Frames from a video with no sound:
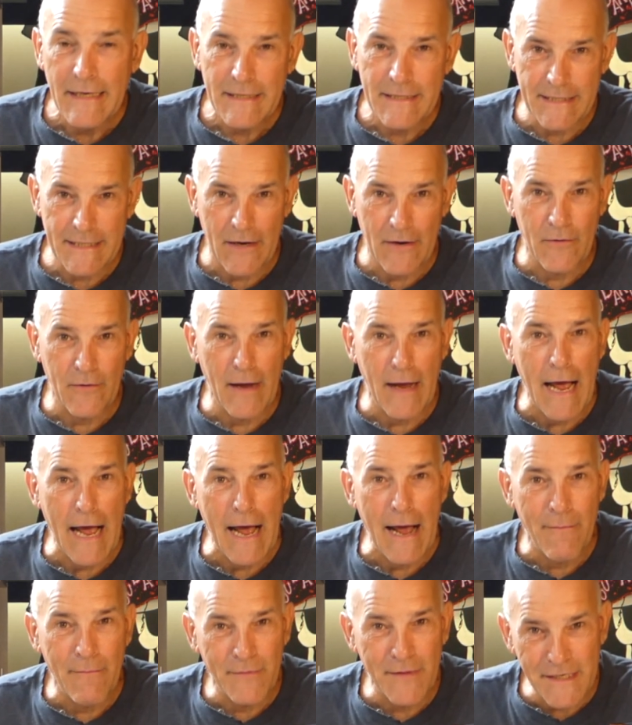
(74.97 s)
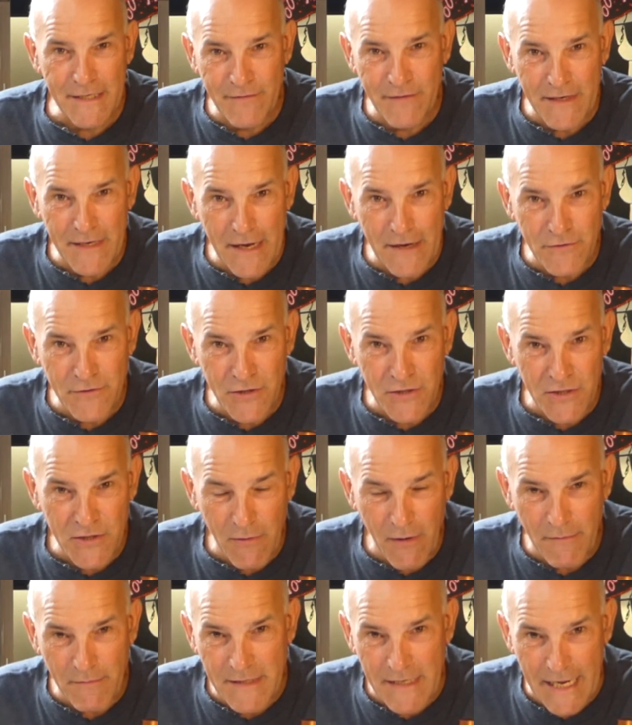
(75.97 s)
So this video is just
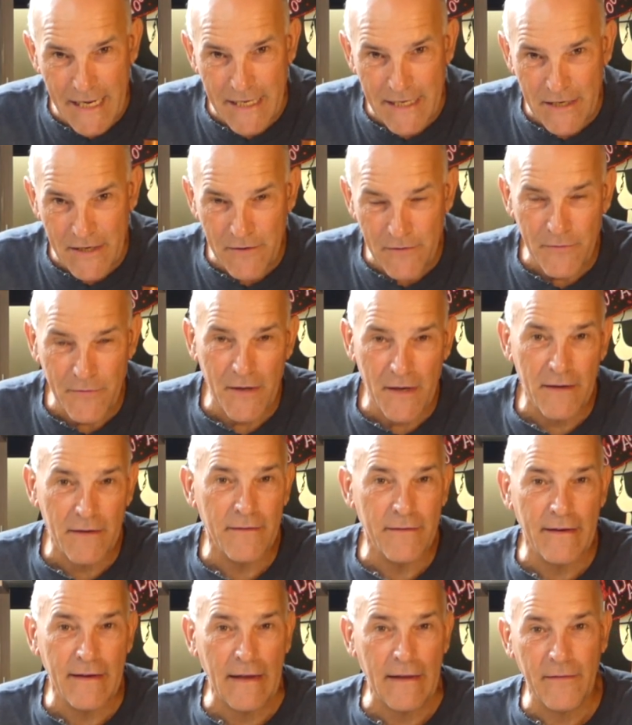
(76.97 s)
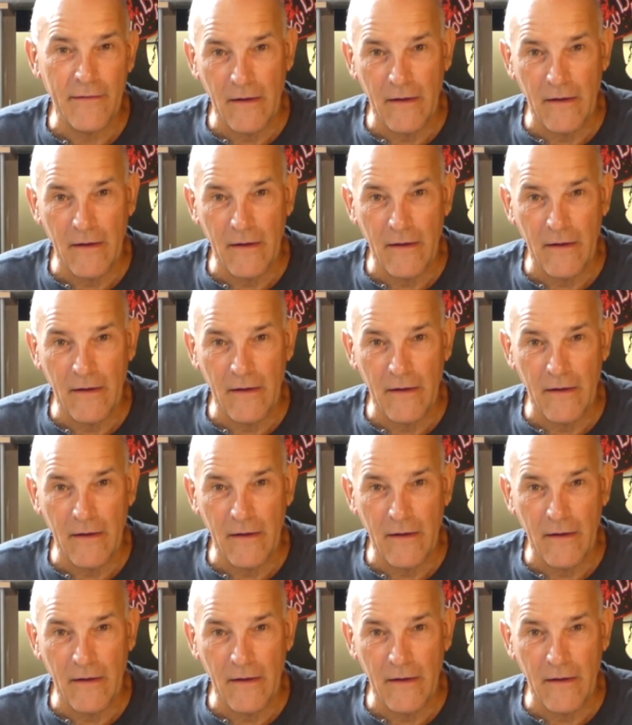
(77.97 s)
to update you that